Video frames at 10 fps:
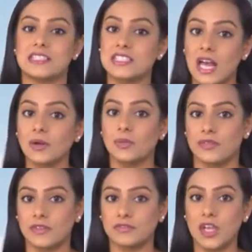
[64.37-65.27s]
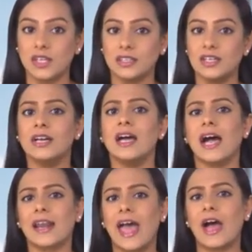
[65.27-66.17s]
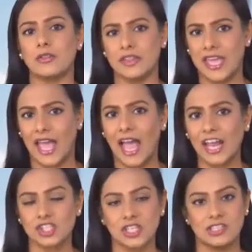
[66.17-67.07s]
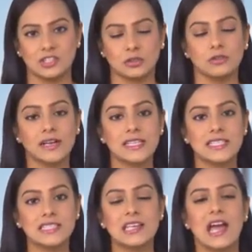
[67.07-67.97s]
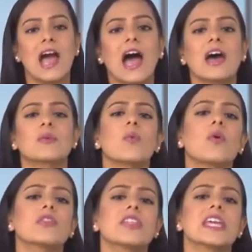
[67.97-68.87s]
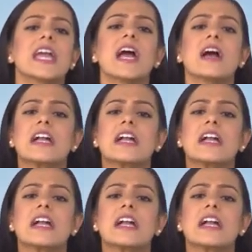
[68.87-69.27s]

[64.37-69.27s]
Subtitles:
has done what they've done and how the cash is generated and what the